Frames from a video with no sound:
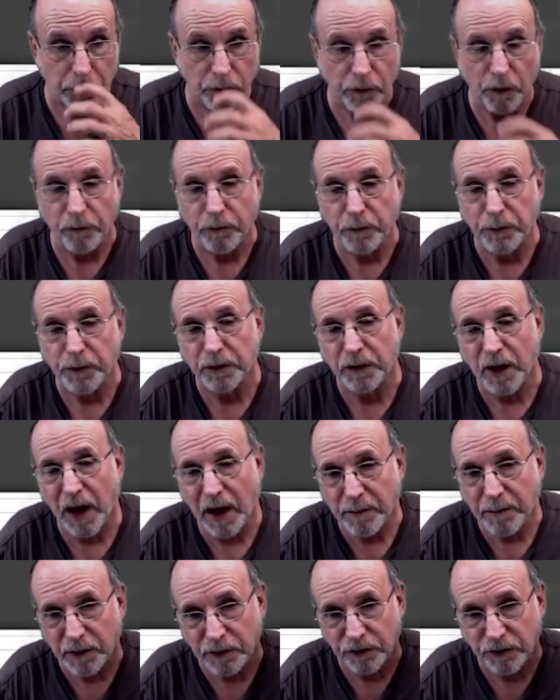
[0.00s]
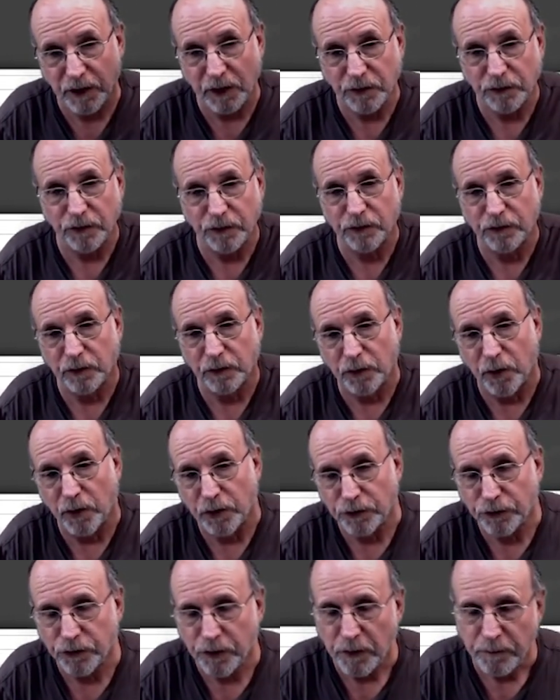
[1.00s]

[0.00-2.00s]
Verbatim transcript: So from the time it senses the launch,